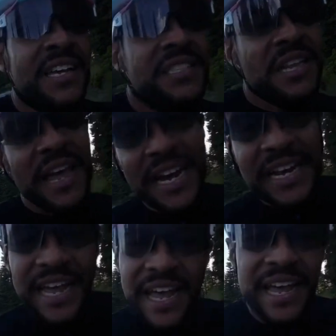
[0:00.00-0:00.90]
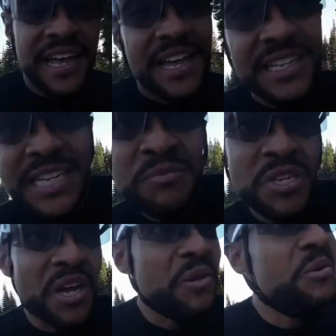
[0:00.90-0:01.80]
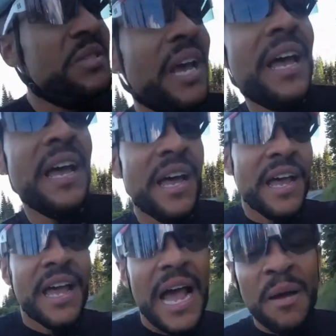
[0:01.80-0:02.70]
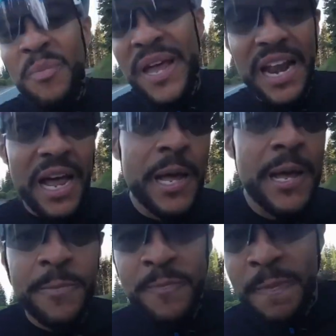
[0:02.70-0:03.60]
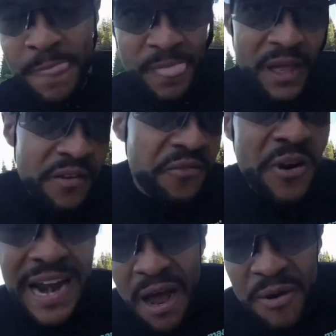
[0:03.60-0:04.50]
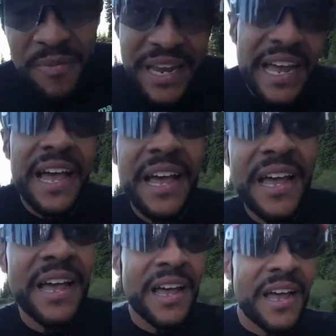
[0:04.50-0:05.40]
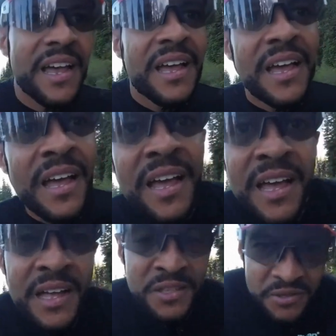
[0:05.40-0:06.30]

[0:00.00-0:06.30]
to thank Team Cycles and Pillar for allowing me to